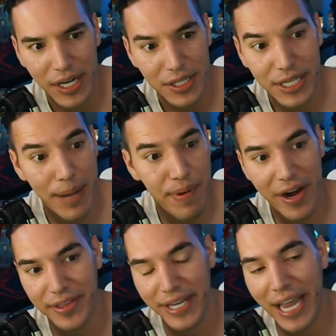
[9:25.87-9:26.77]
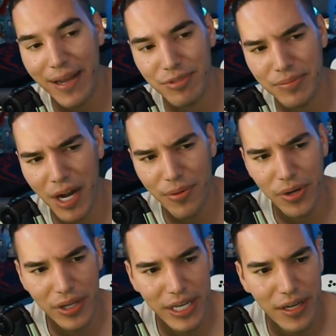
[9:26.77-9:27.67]
to get better at the games. I'm not
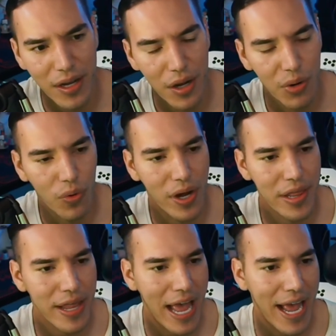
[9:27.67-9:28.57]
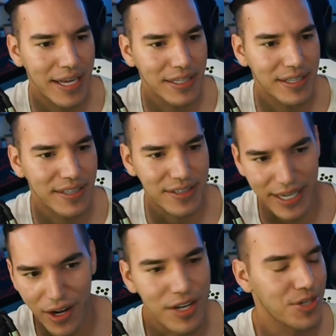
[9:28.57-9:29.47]
really one that is
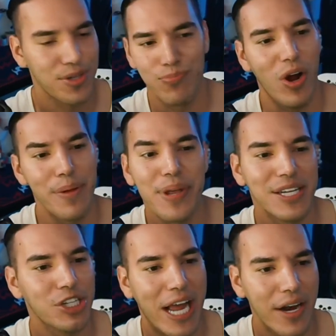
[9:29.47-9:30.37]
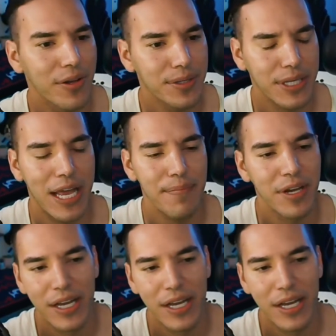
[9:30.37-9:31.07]
like, I want to be in chat all the time.